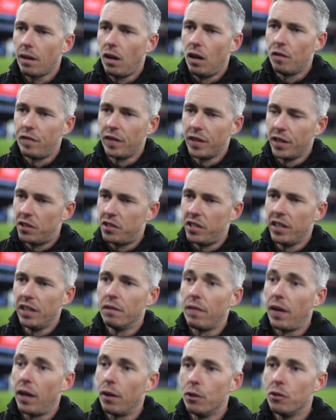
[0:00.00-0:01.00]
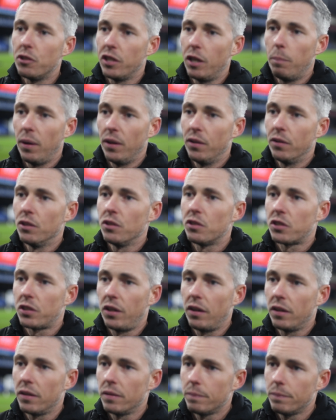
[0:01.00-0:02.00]
I think you've seen the values in abundance
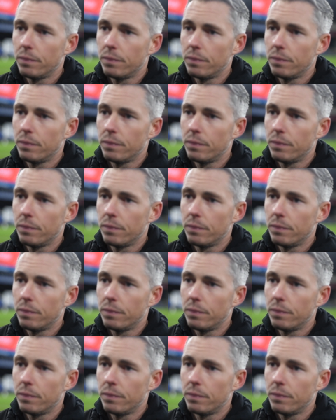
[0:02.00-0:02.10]
tonight.